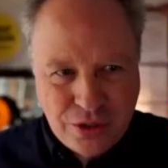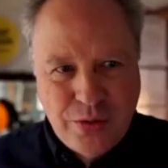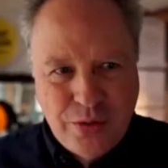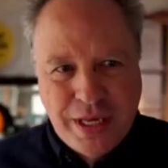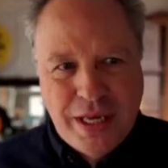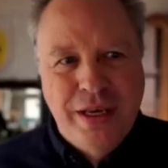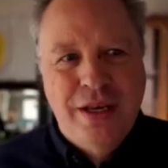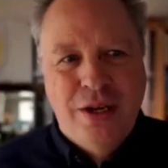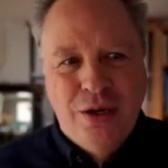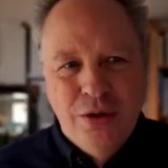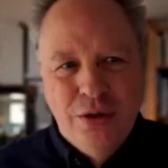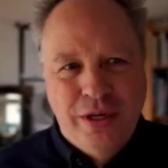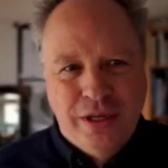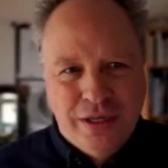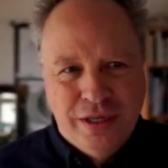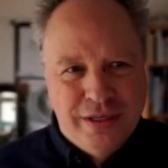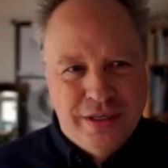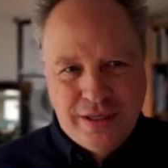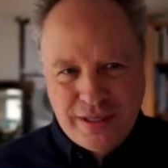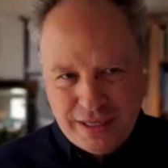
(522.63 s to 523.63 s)
is usually
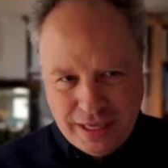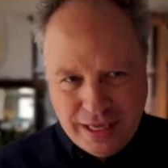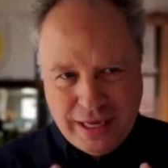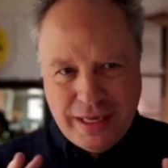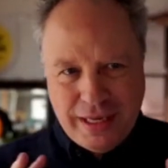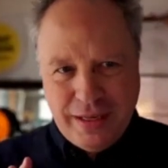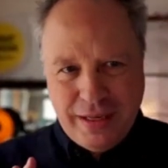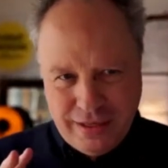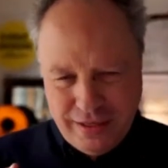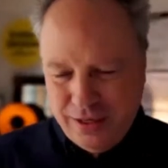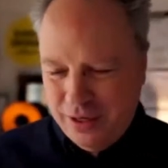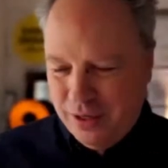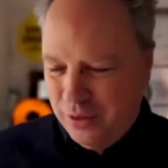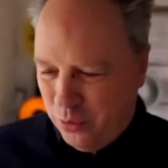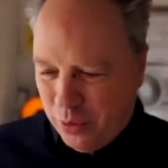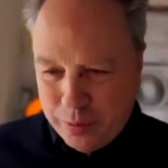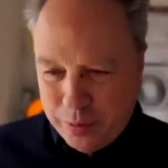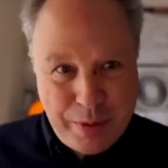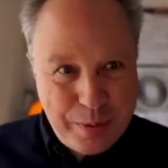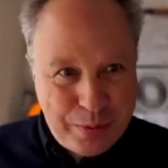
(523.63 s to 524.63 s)
included in
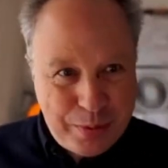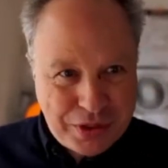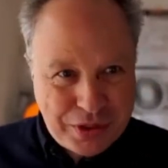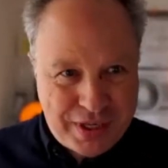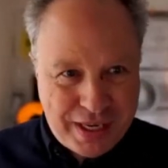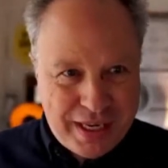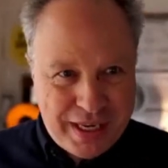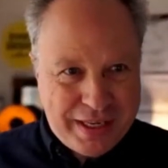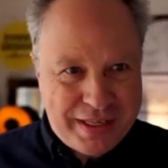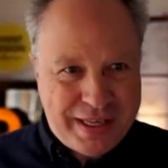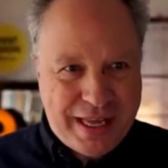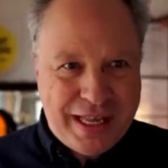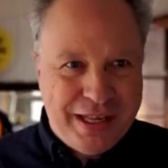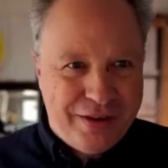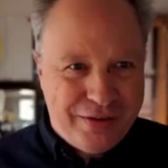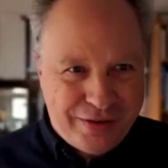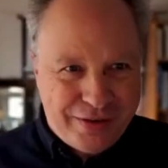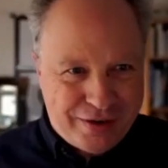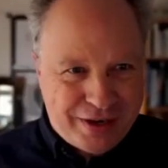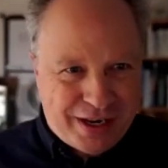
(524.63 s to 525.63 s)
what people say at the
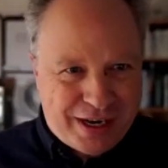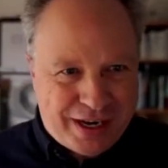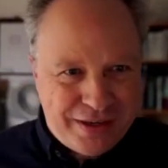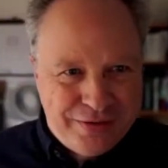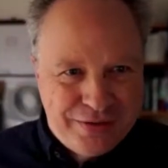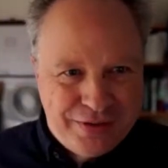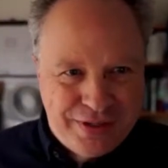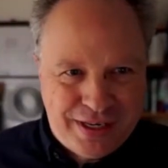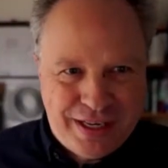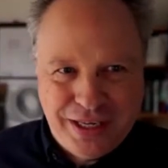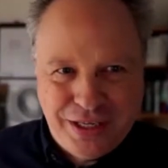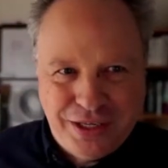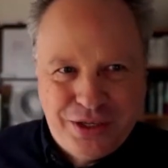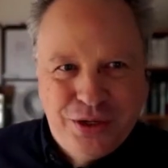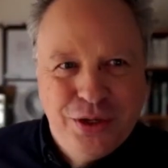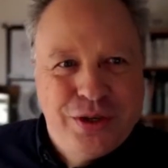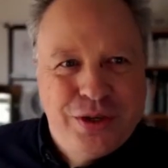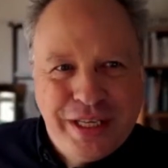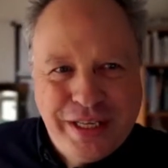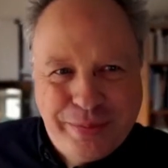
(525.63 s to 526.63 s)
end of their lives. And
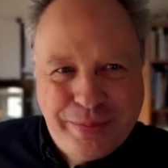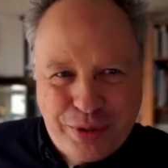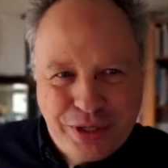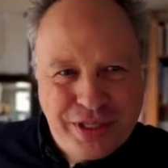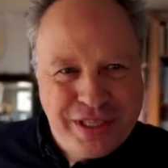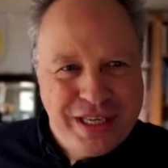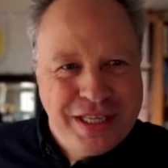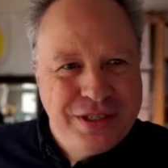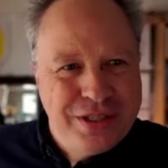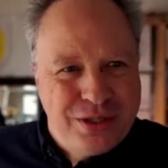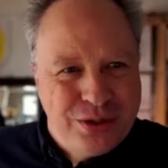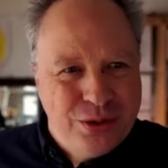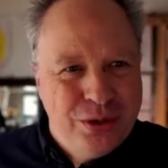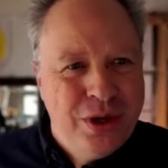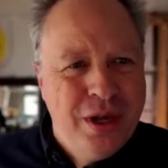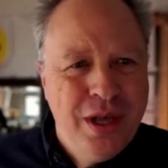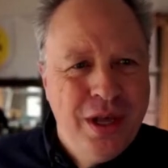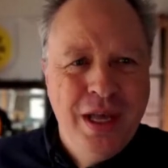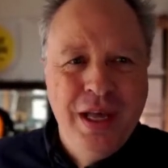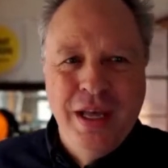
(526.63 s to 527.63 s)
it usually pertains
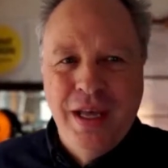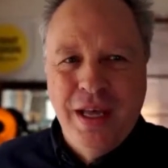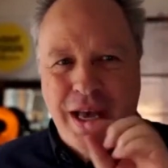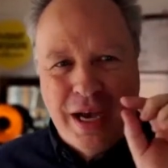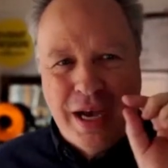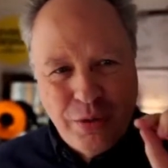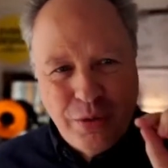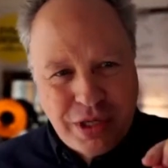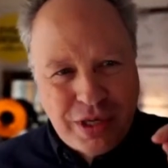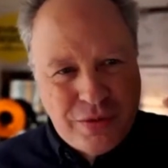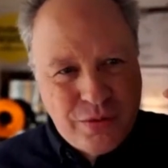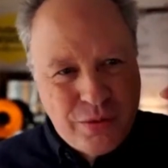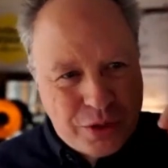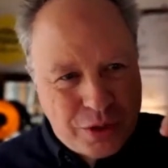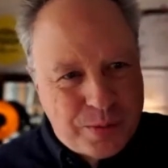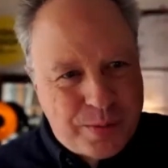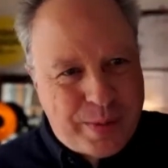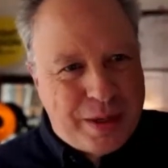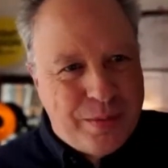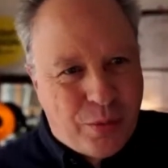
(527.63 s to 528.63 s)
to, I wish I
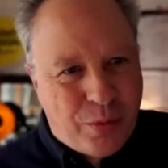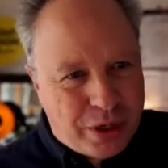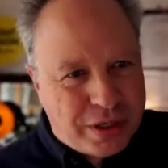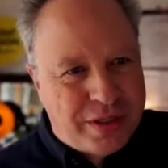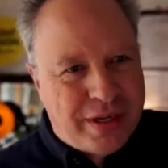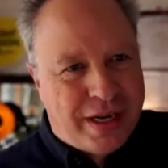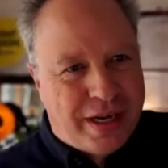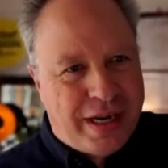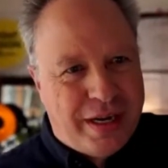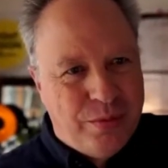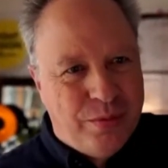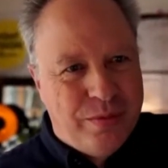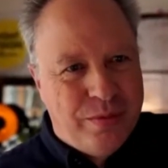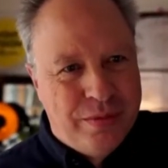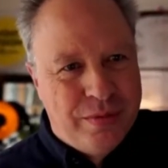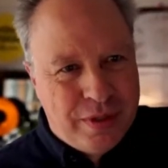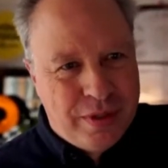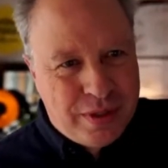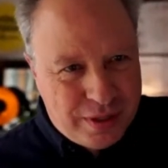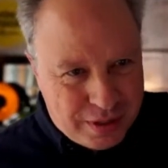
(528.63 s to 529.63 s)
would have spent more
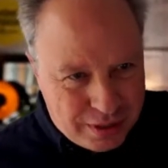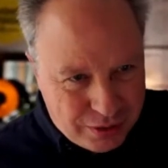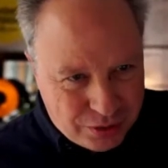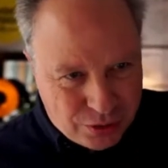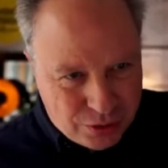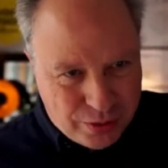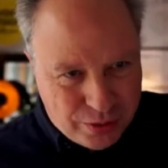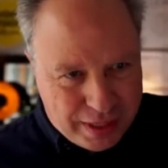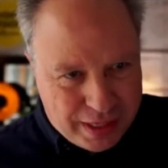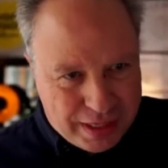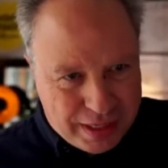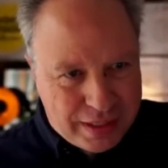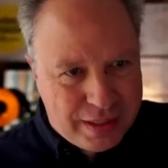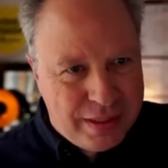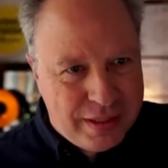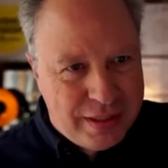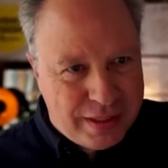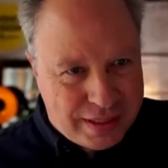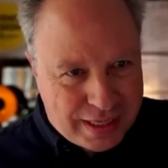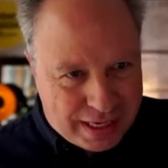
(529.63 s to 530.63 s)
time
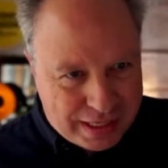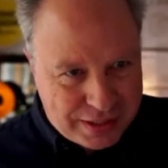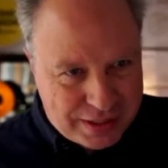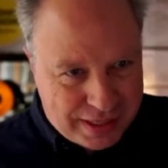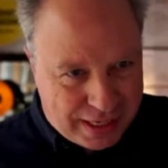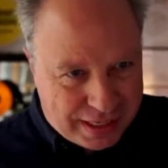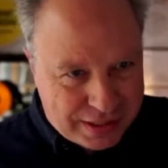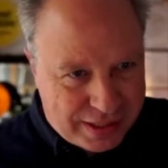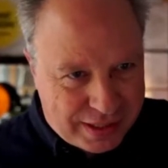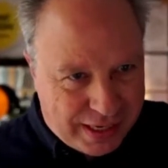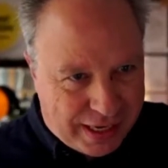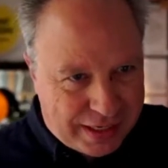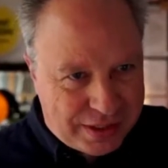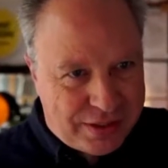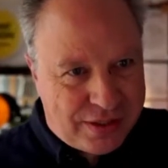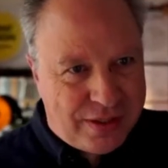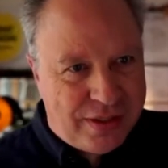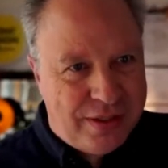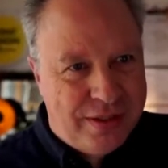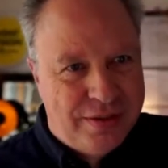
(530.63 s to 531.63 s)
doing
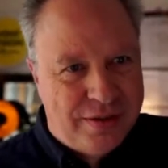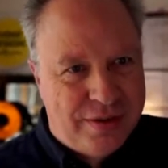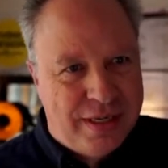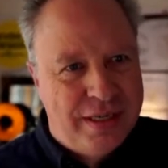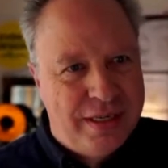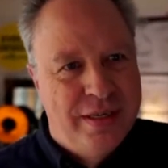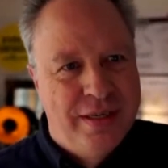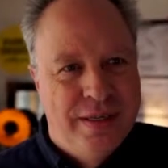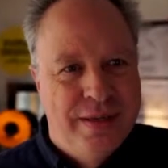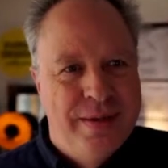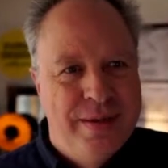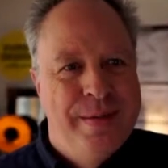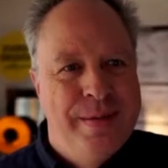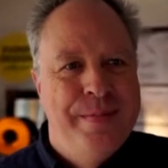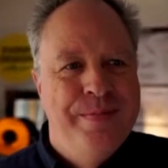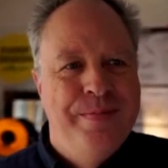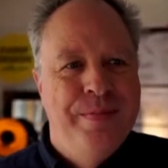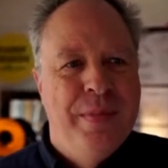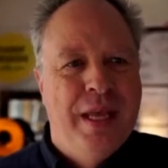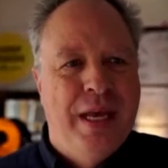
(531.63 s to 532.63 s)
right?
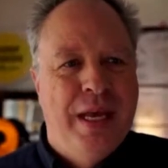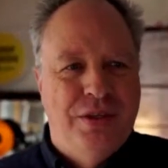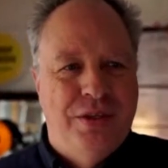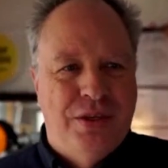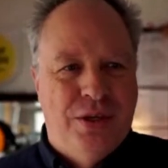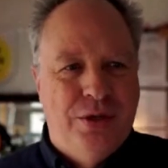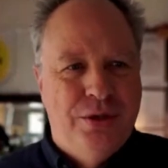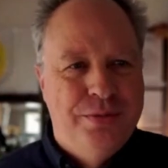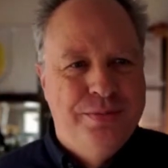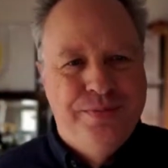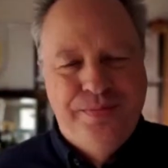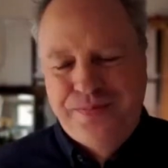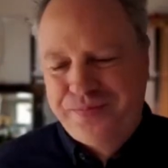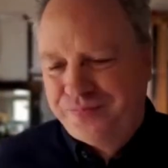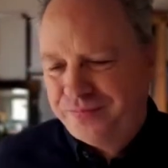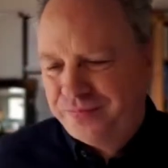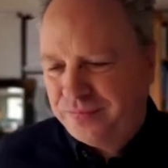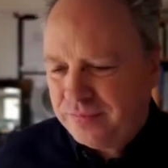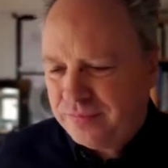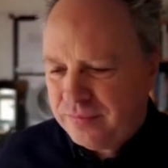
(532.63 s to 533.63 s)
And so
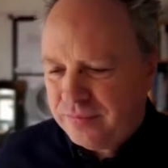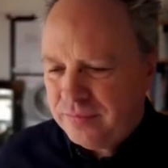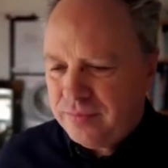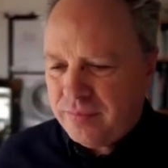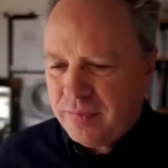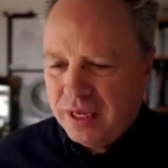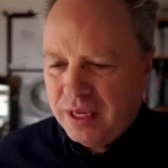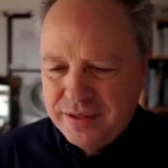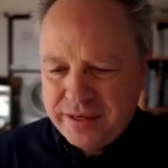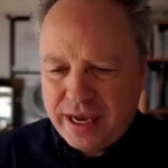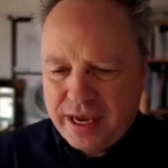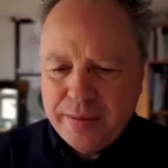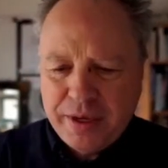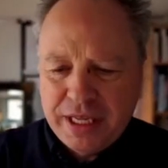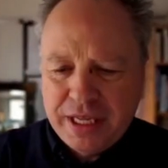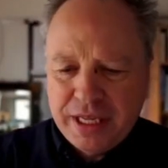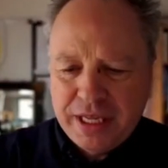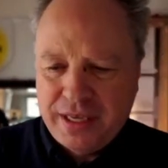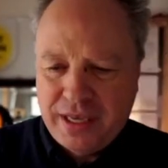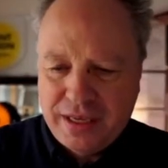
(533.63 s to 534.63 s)

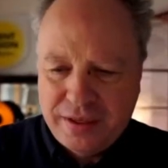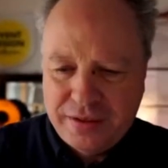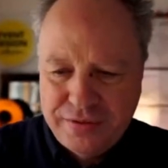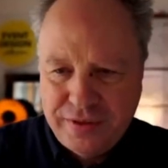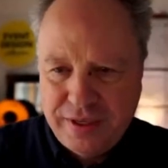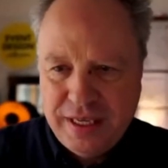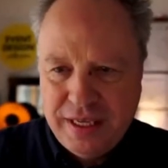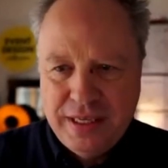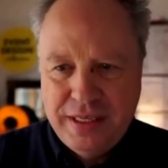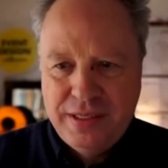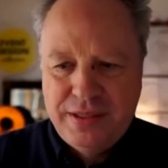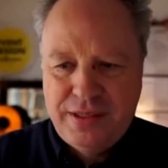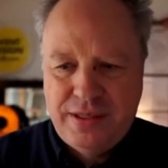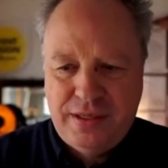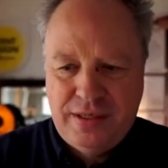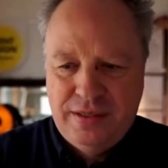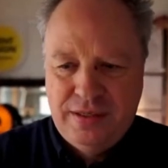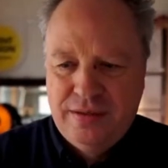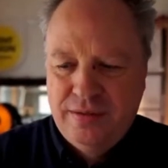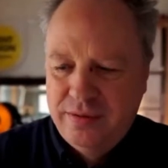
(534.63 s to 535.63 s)
time in itself
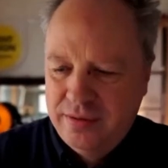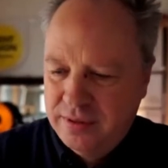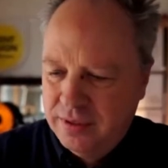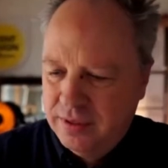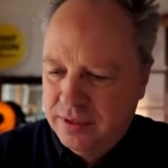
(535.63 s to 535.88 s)
is